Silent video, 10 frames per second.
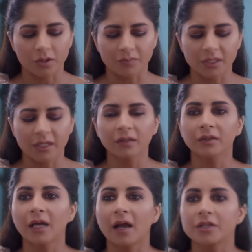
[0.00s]
I'm taking
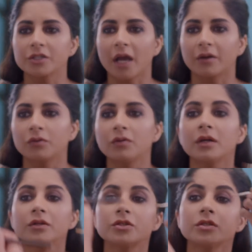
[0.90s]
the eyeshadow
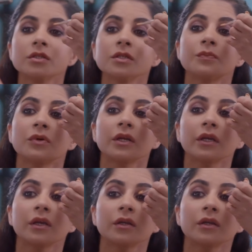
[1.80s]
and just putting